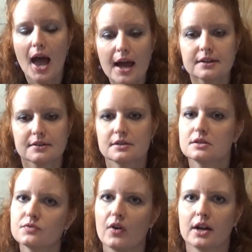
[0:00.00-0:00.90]
And in
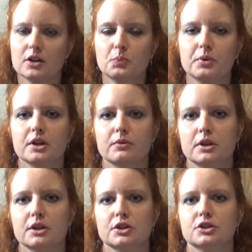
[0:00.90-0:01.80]
this final
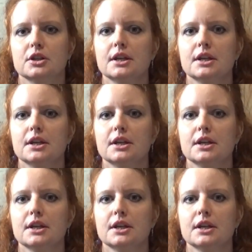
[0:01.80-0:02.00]
period,